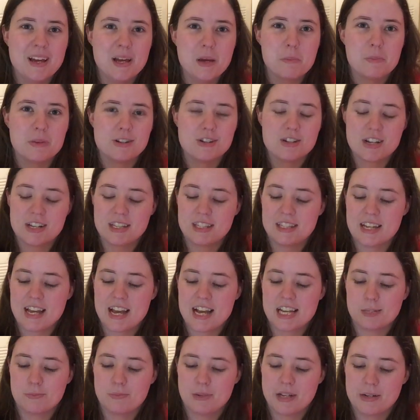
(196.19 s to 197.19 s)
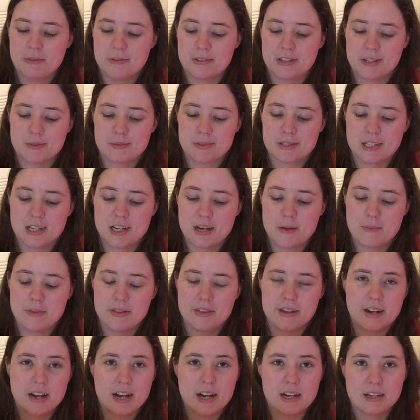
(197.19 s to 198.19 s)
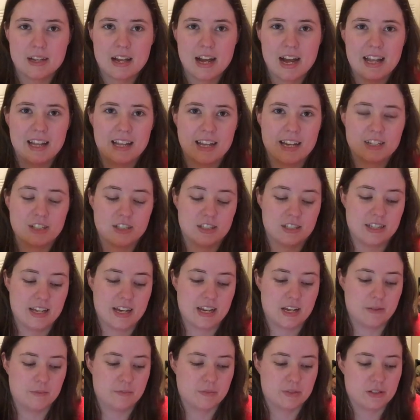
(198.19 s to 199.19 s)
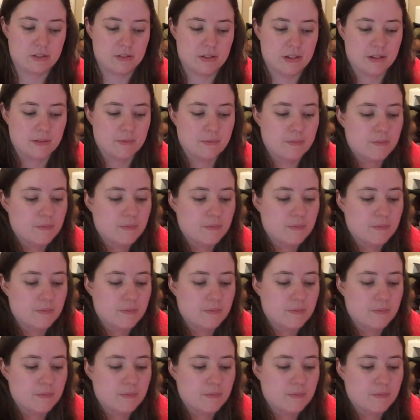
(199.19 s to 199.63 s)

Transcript: But Jesse has played with him some, and then I just like him, so